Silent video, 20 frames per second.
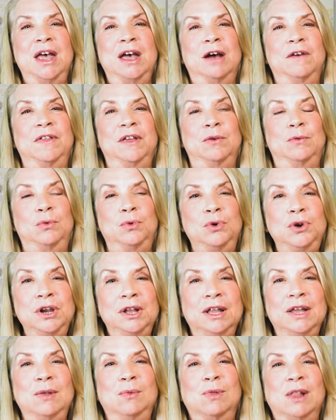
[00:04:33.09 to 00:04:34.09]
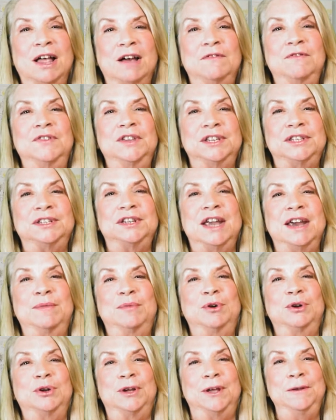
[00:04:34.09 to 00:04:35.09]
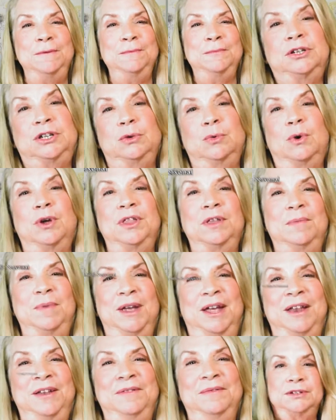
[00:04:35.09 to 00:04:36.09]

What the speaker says: how they really love this neighborhood, she won the bid.